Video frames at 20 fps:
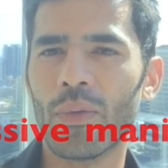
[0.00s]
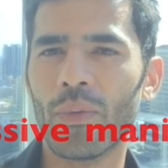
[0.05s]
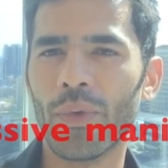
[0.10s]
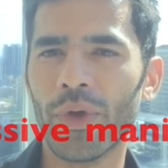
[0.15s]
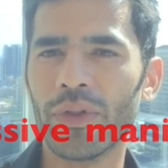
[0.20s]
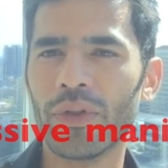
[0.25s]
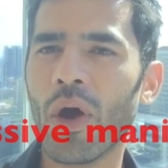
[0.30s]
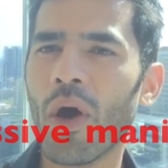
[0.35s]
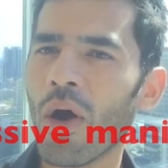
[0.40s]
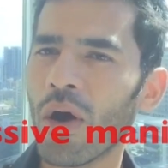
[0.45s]

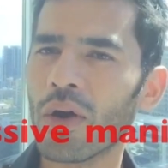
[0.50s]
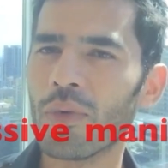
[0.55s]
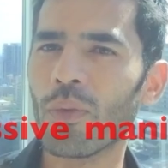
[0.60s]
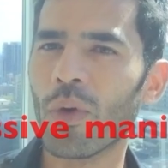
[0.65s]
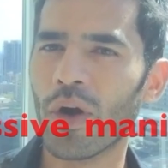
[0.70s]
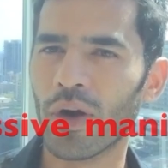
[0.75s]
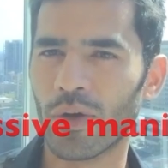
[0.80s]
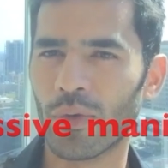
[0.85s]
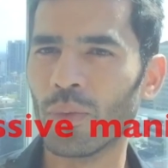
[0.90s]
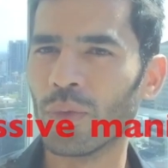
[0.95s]
with hard
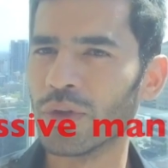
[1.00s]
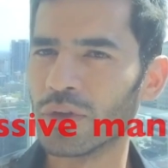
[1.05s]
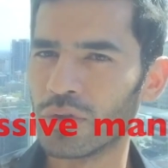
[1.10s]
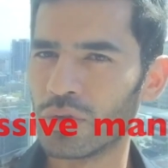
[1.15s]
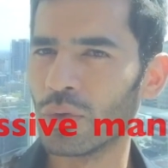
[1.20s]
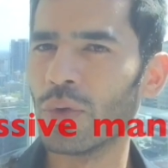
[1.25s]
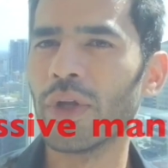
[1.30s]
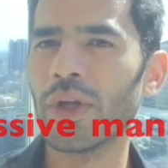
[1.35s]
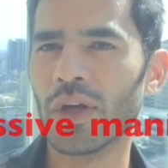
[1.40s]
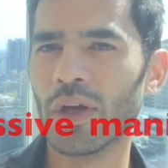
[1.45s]
work, with
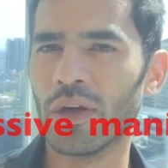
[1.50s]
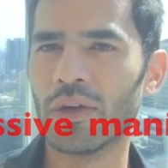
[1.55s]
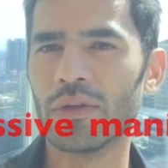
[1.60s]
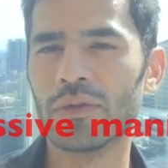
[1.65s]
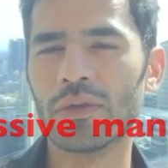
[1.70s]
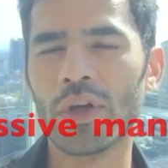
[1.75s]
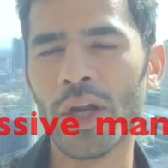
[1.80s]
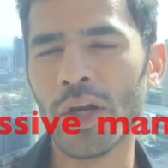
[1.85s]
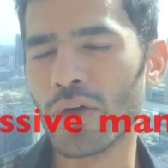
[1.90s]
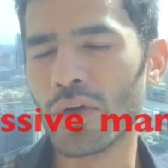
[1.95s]
doing it,
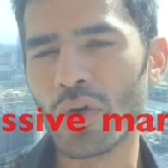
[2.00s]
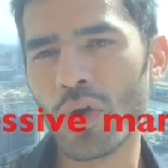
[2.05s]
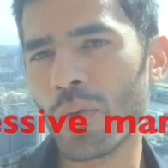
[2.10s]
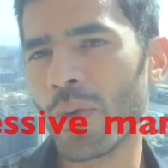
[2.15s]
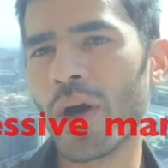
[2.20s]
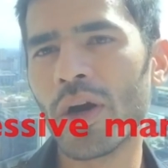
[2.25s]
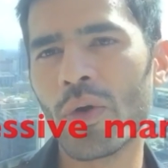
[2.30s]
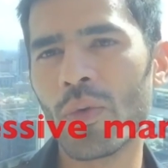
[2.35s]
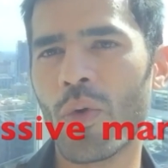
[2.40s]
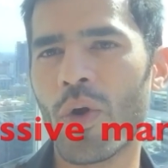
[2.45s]
and no
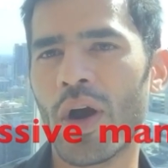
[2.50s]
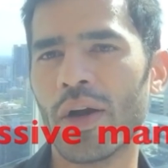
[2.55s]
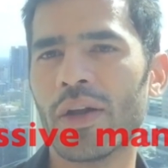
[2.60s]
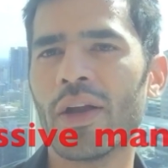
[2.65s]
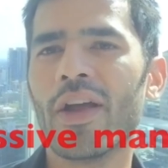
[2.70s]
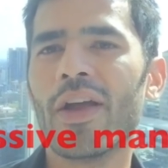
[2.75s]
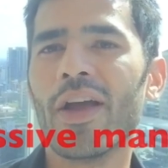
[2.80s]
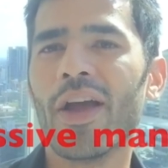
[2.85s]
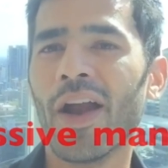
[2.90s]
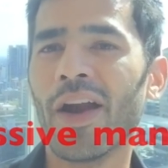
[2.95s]
matter what.
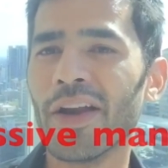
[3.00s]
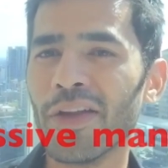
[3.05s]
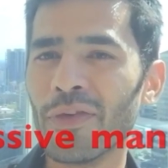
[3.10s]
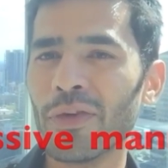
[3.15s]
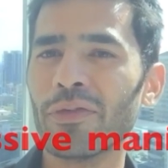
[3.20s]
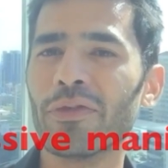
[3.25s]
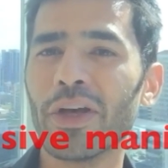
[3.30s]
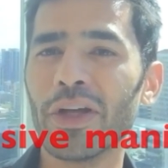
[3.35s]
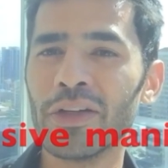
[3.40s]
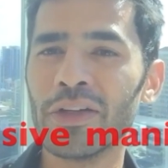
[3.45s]
And
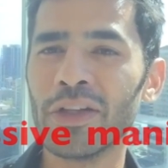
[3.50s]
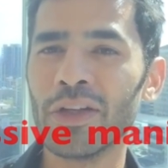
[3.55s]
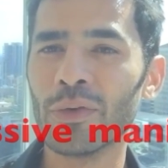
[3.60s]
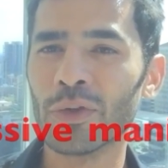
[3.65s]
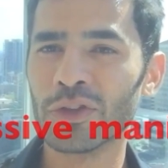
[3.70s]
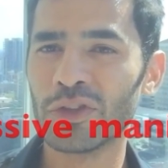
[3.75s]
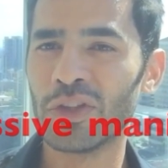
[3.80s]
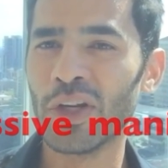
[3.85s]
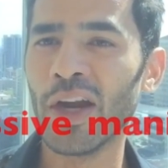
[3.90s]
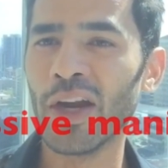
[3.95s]
even when he
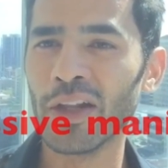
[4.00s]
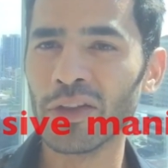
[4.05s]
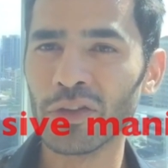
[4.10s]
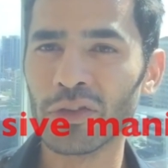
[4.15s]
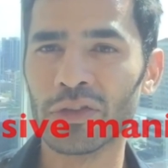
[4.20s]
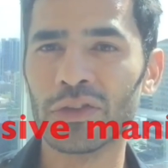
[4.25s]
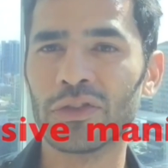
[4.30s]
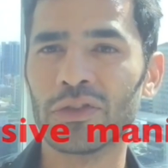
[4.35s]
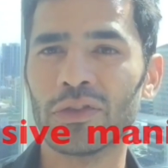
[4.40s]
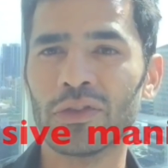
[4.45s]
was dating
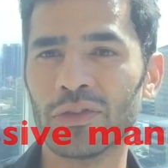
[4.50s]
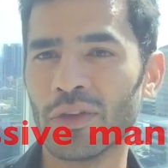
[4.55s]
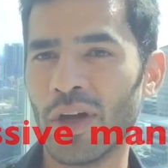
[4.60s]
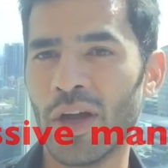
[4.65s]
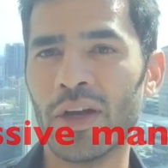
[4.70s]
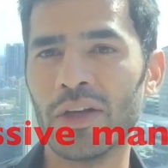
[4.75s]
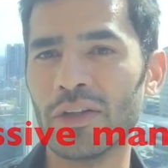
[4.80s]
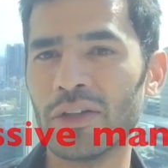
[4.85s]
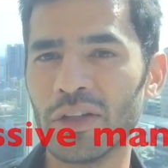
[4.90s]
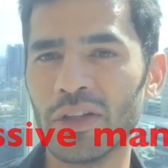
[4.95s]
this,
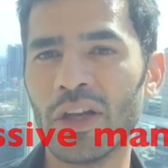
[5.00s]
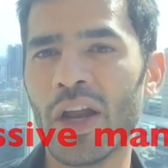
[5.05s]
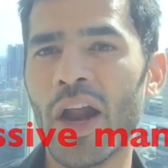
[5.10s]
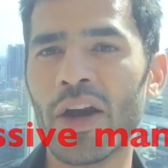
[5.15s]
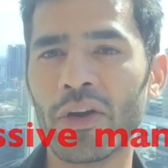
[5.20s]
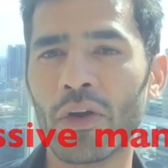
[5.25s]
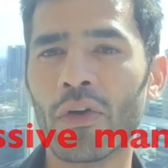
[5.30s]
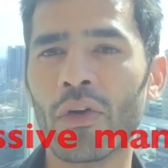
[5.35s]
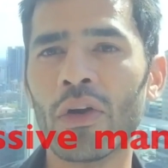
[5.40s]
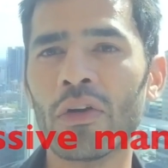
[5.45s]
and he
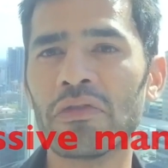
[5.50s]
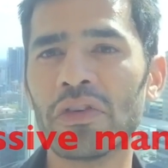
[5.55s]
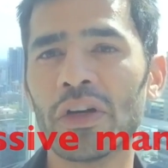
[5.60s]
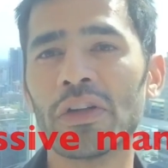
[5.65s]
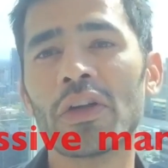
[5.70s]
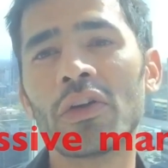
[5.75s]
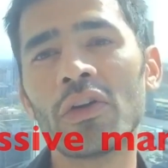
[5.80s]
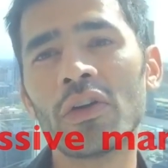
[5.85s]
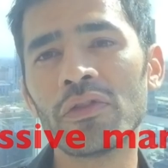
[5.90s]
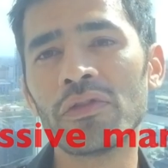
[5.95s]
had a
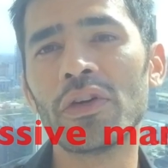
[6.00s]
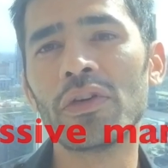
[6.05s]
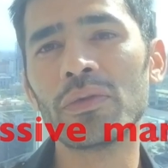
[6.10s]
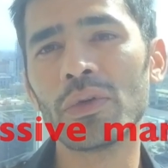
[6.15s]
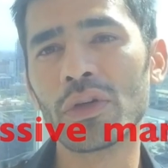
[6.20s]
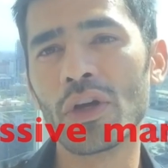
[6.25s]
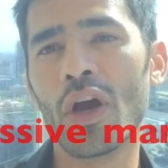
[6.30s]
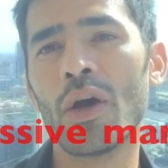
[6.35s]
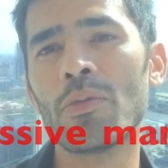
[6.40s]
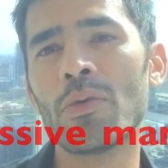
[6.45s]
girlfriend, the girlfriend
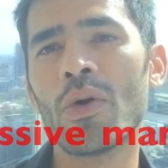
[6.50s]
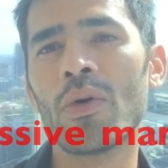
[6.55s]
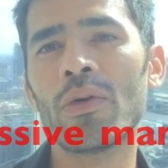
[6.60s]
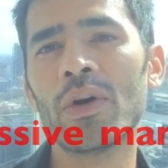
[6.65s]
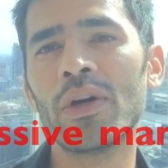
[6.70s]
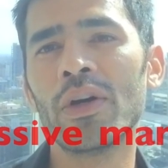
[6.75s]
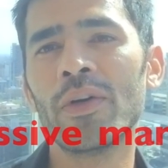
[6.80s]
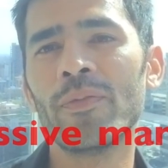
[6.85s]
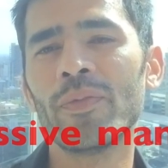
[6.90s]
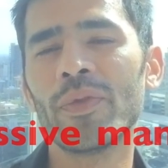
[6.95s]
would come
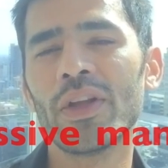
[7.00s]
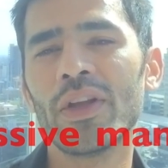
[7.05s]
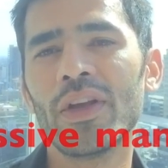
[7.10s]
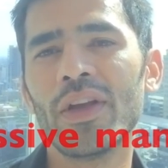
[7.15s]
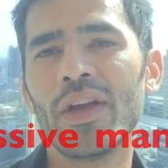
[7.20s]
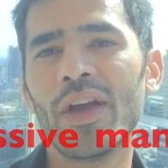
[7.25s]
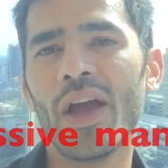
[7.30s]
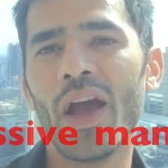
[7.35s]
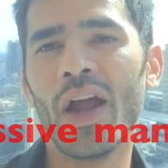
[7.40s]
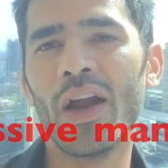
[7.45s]
over
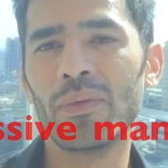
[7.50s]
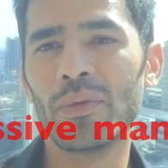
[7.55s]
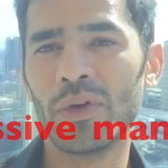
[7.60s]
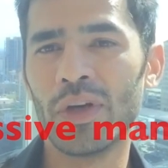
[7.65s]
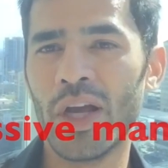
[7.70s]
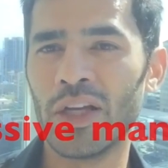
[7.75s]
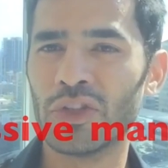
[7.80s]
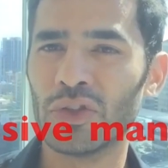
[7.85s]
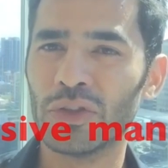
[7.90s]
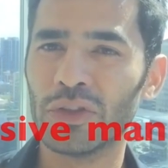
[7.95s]
and
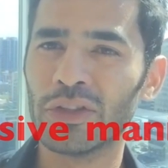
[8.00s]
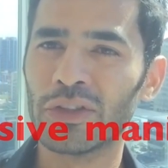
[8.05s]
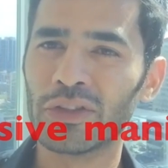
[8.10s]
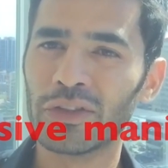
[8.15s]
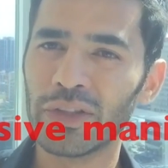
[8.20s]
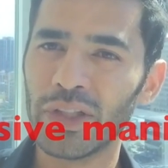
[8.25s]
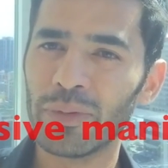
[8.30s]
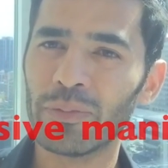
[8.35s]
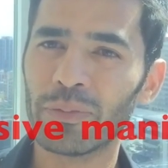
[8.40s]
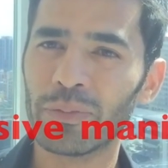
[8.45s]
would actually
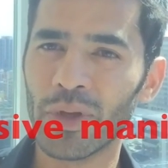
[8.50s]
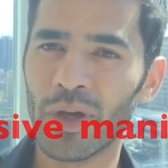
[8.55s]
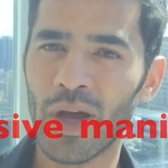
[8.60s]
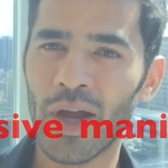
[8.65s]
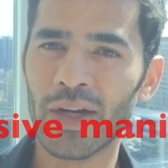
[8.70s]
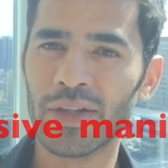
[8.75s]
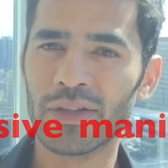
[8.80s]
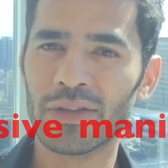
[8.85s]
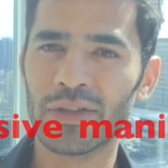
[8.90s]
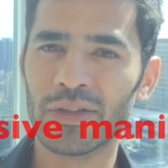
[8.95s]
sleep
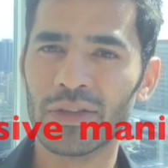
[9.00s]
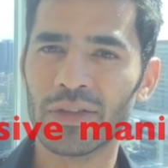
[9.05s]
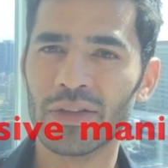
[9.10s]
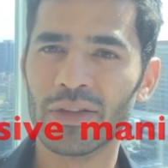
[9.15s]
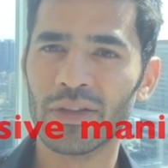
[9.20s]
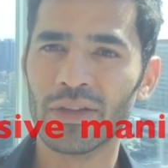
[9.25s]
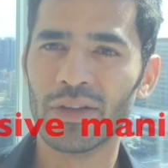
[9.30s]
at